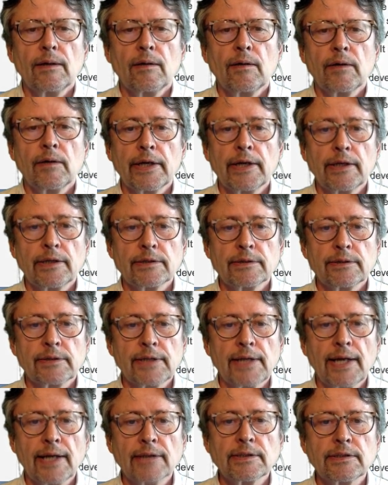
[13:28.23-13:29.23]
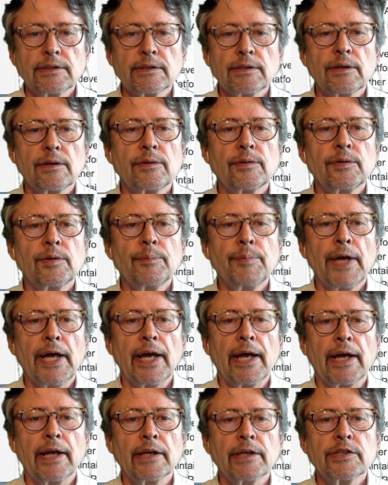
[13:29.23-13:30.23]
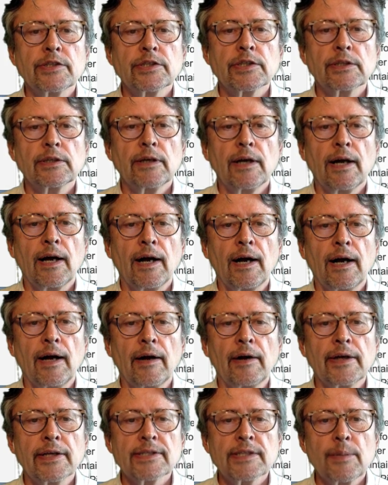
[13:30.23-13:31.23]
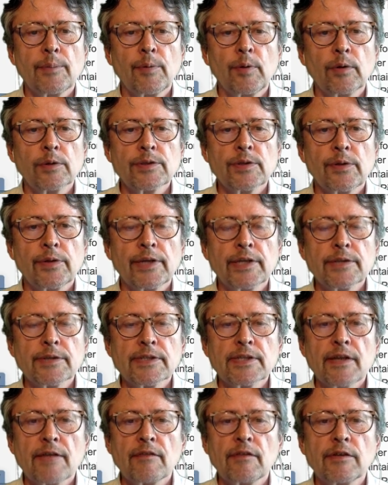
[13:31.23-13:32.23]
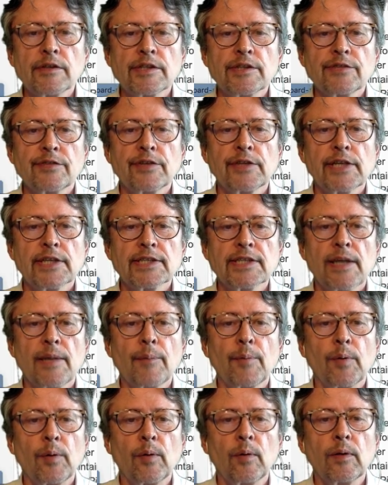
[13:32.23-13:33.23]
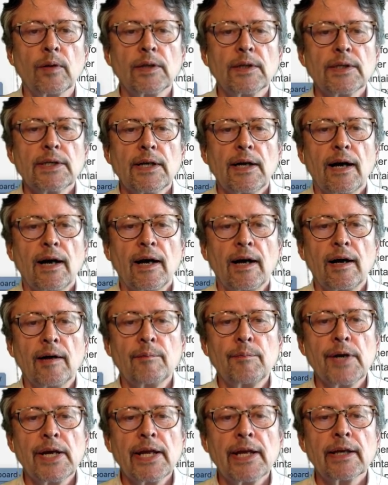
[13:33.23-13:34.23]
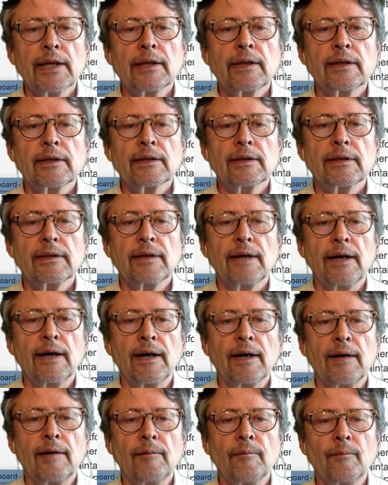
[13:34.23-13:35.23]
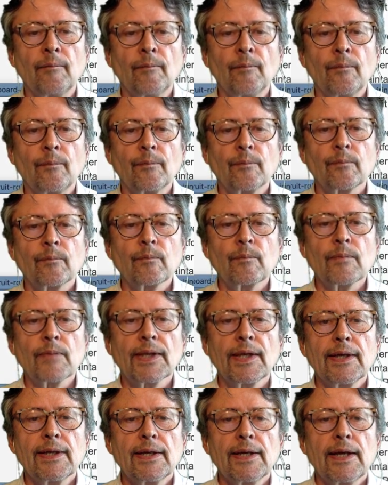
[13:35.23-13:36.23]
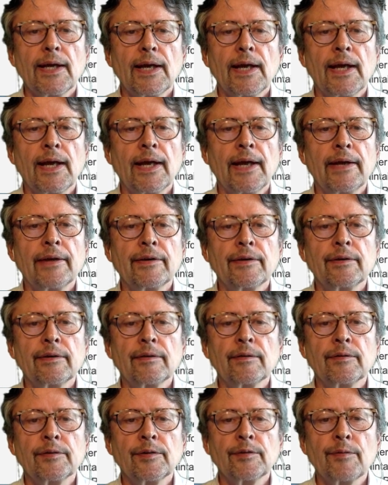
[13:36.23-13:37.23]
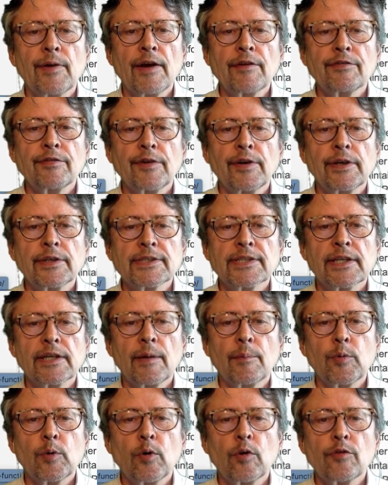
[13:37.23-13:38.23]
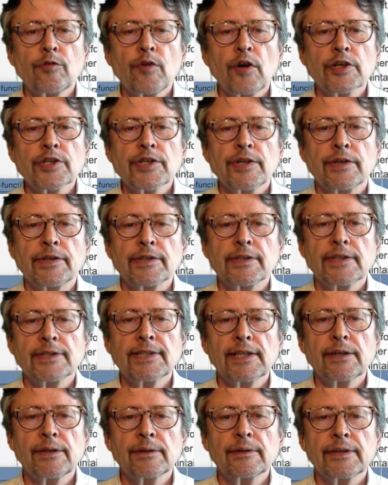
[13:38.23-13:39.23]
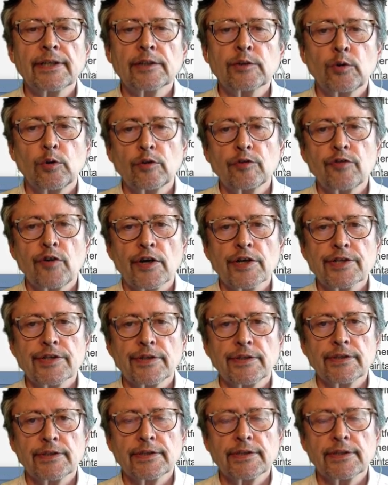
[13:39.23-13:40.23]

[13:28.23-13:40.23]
Okay, so that's the page. Example, so there's several different examples. Blink, and the reference set up core functions. Let's take a look at core functions.